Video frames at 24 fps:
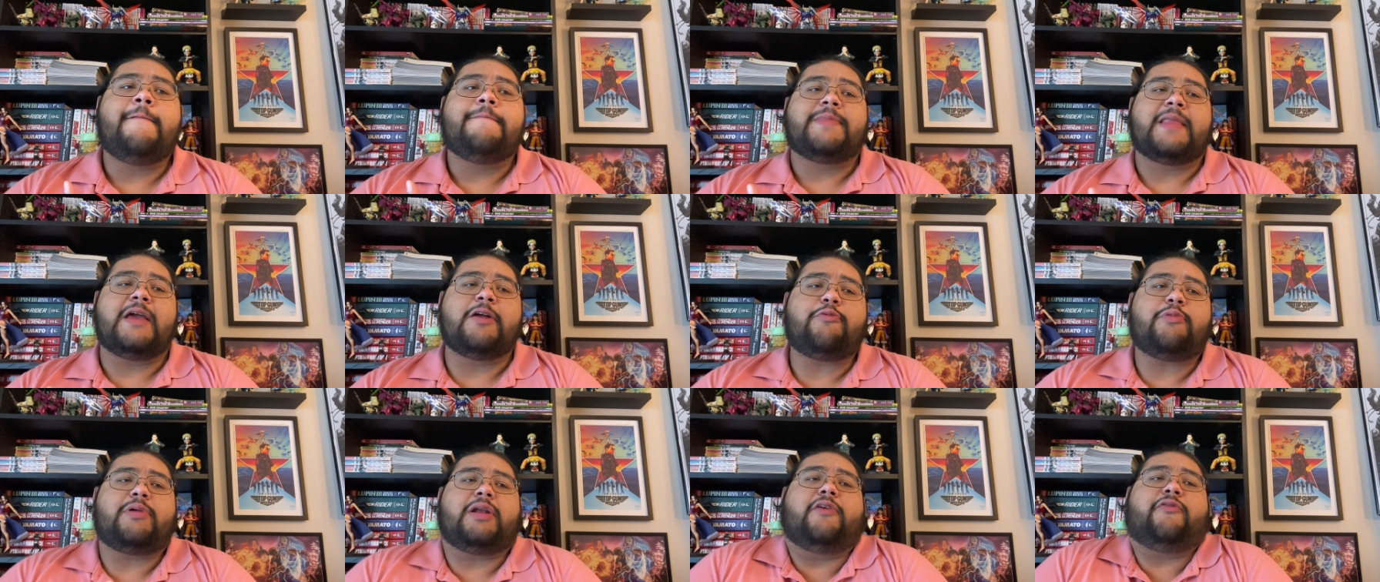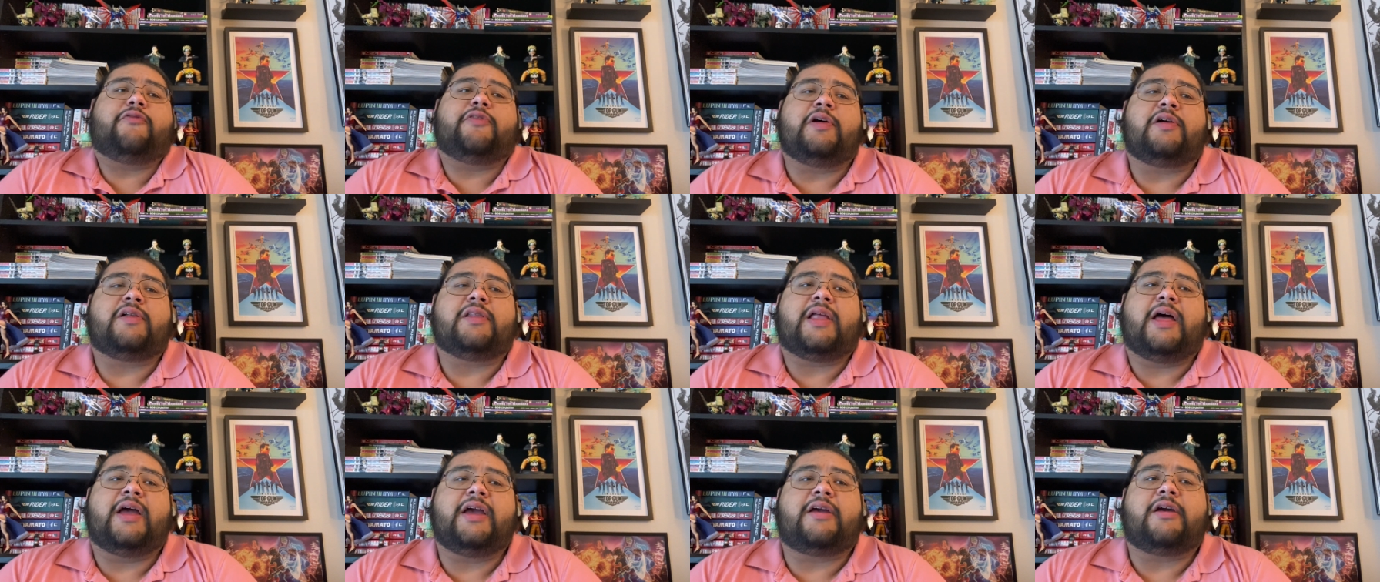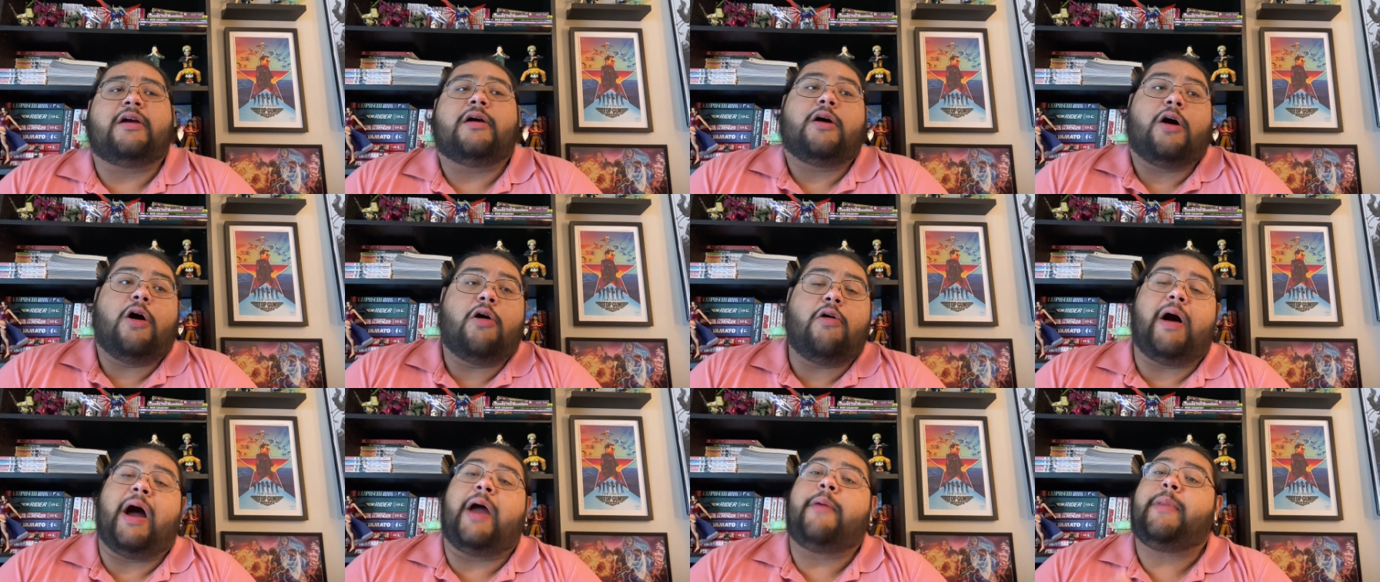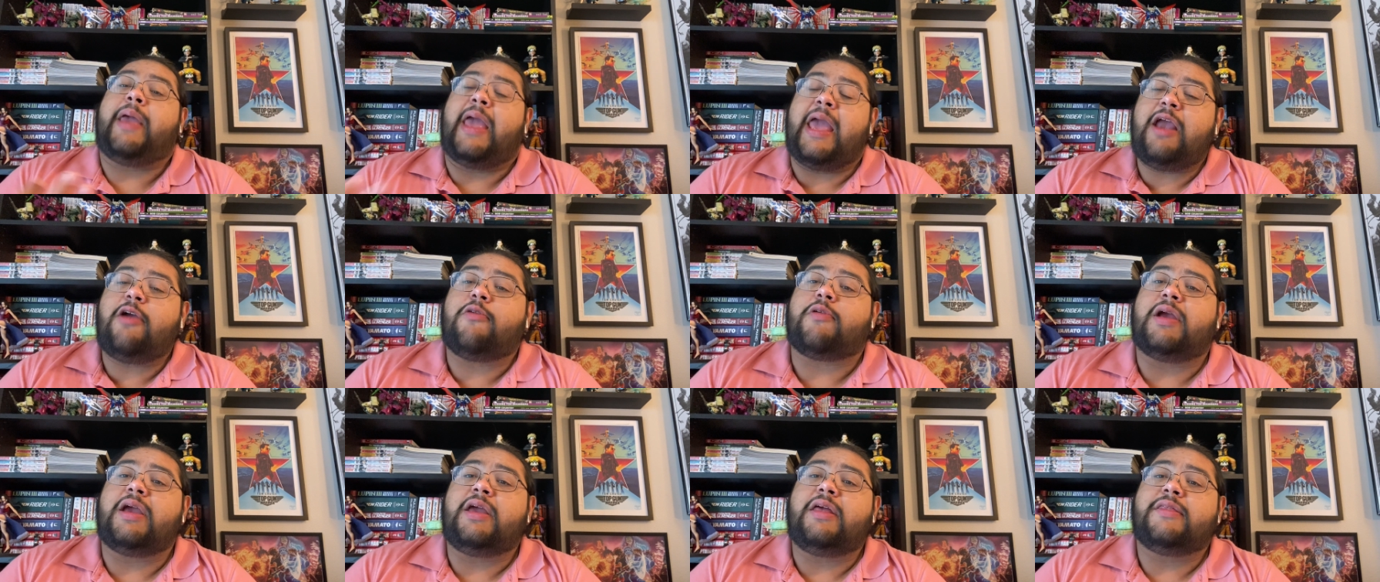It really felt like, oh, I'm
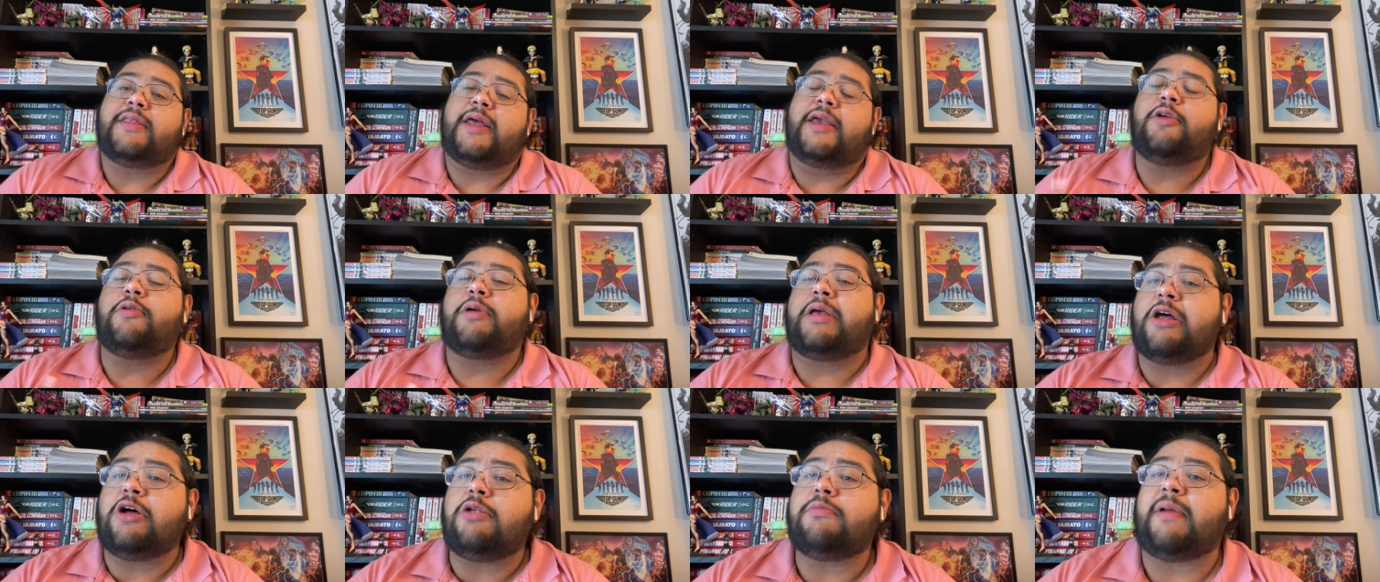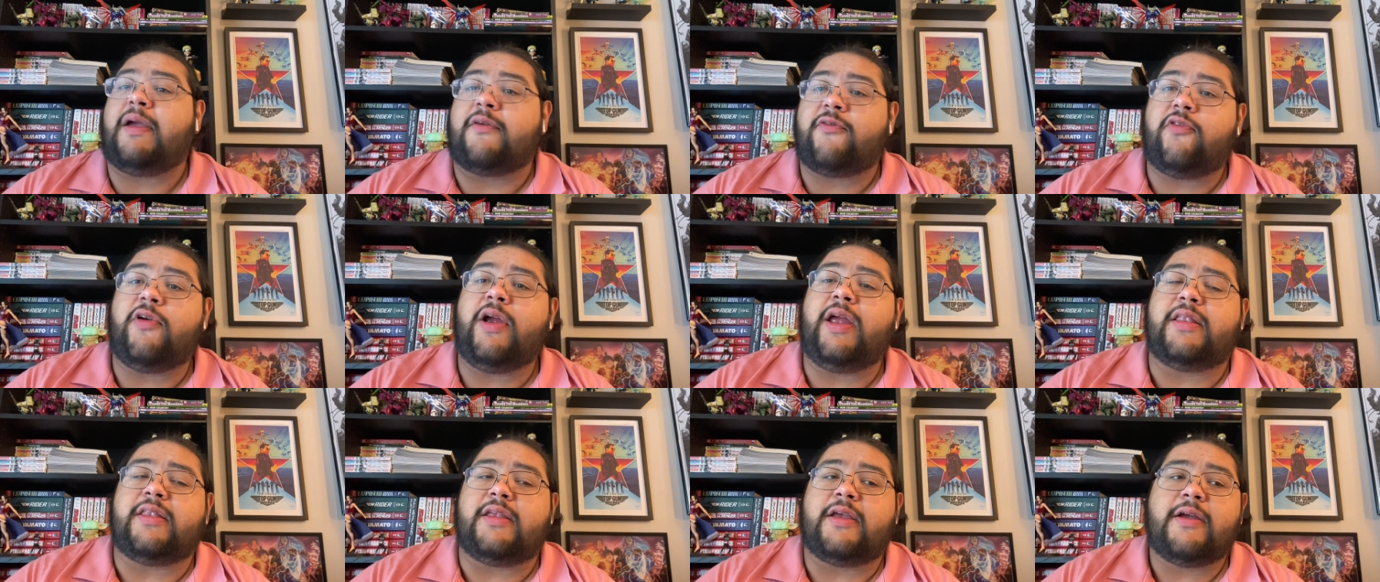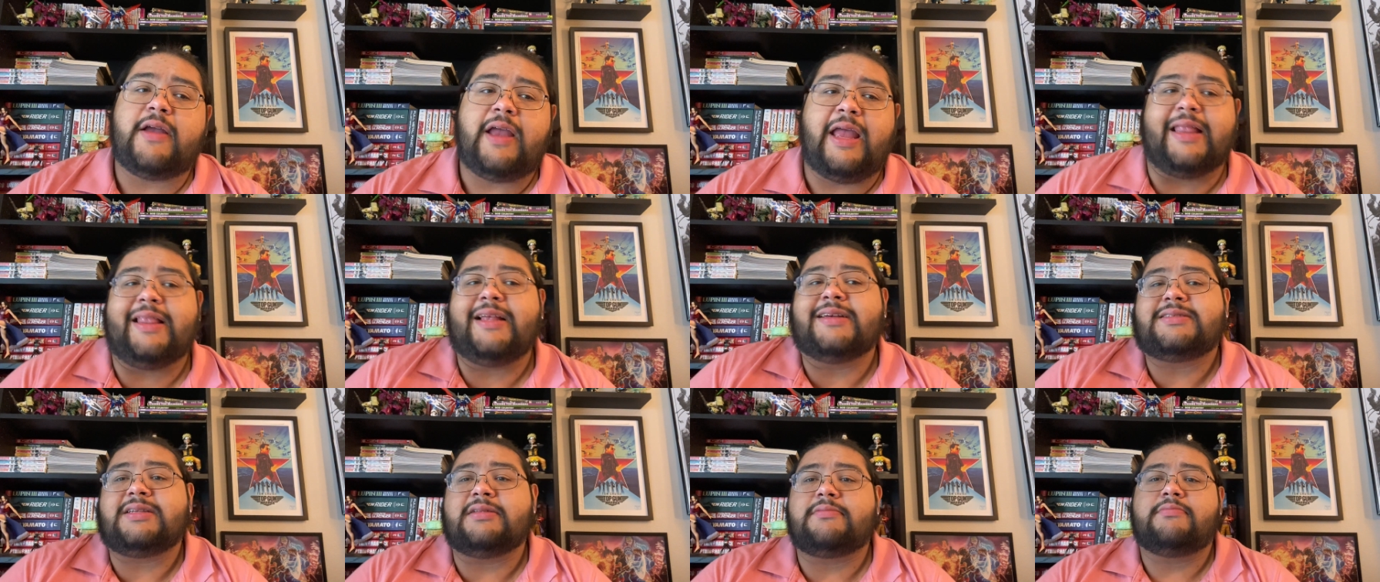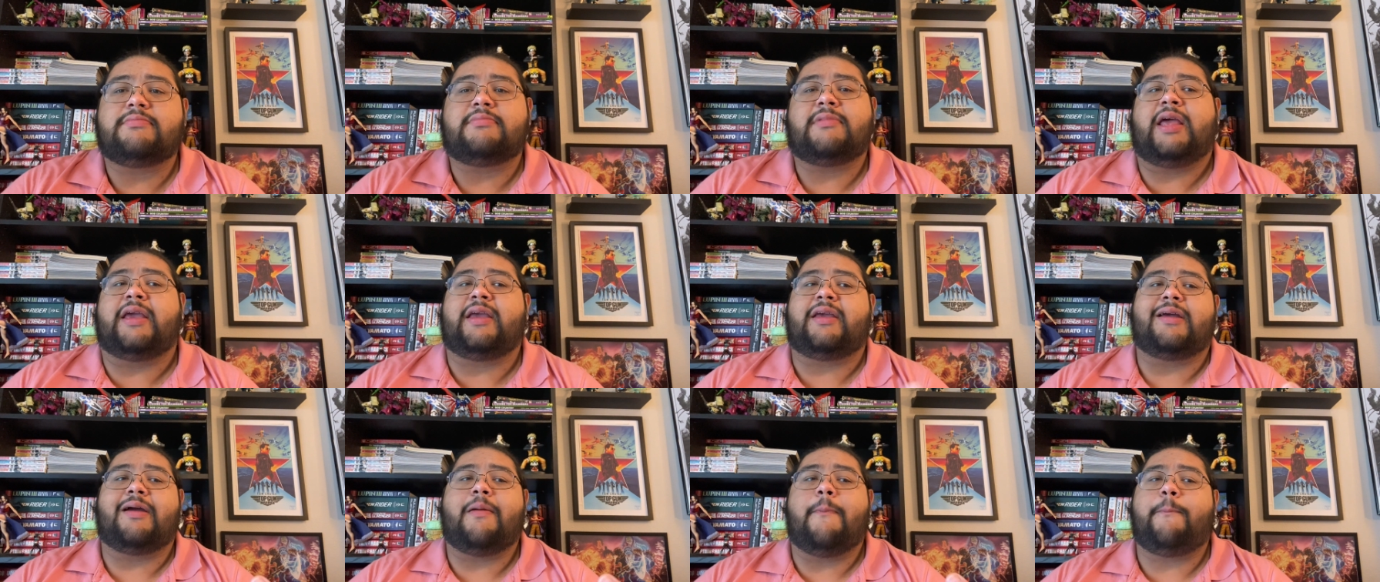angry that you killed my friend. It doesn't,
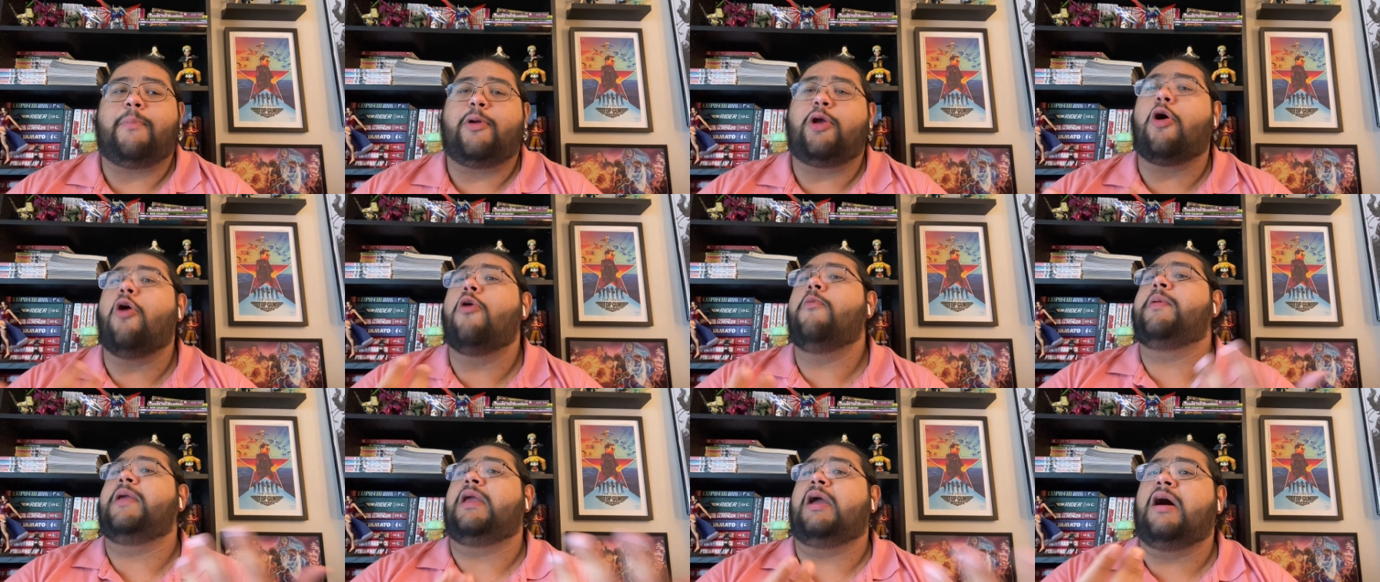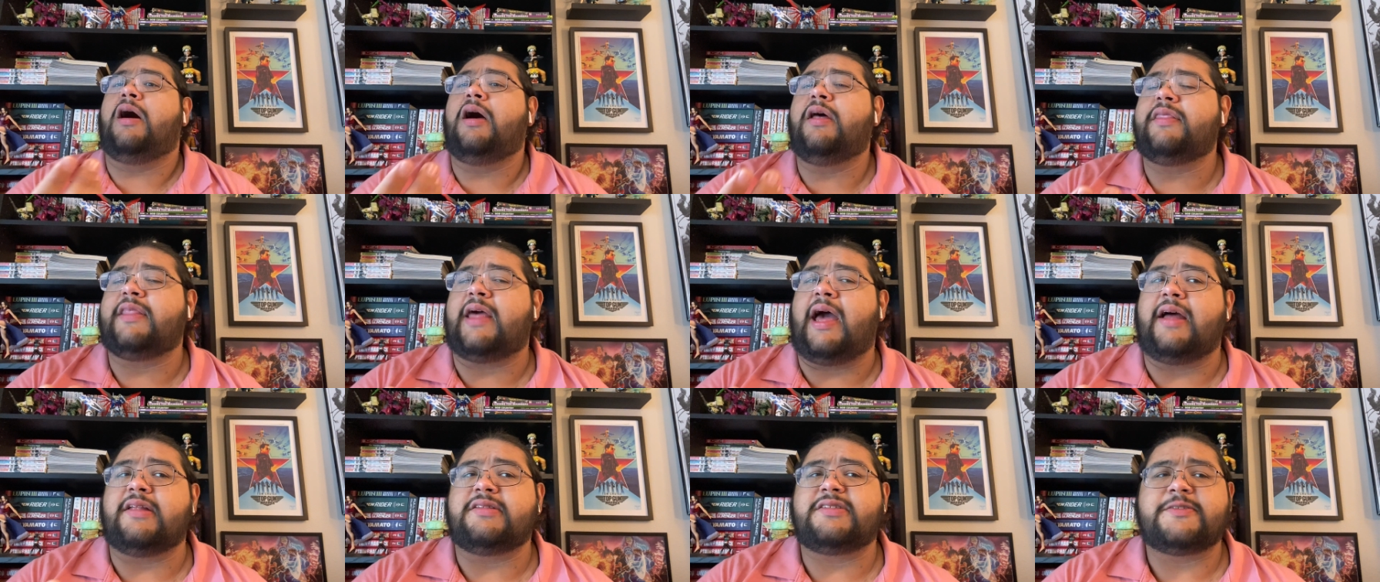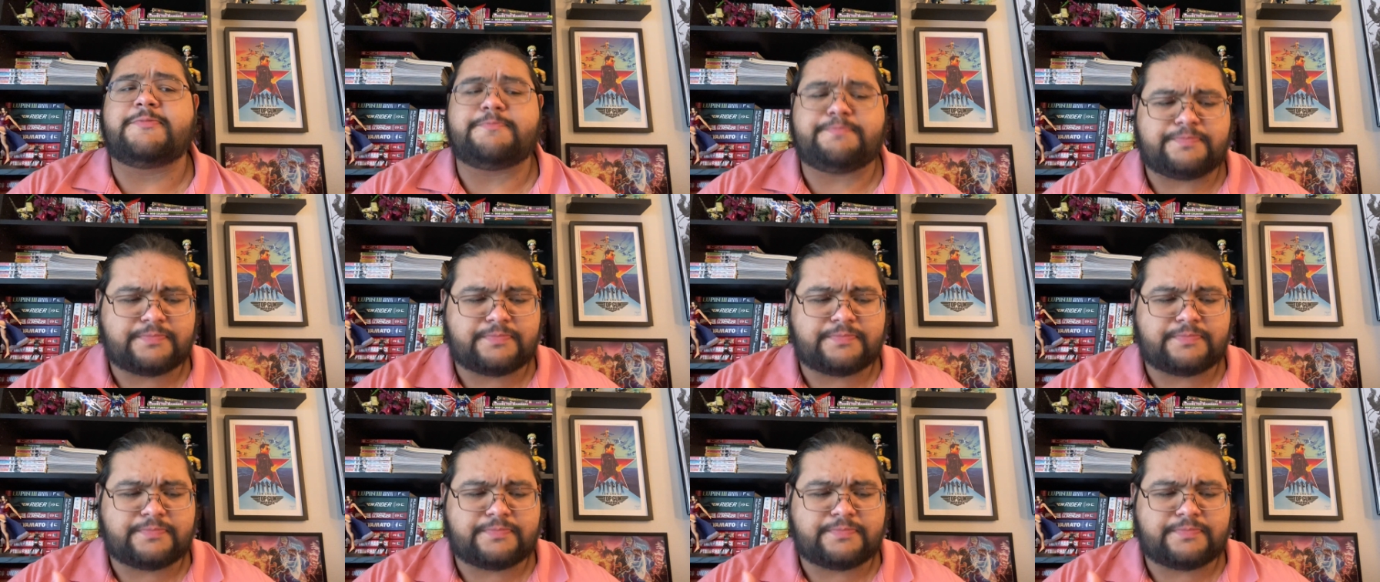like, go beyond that.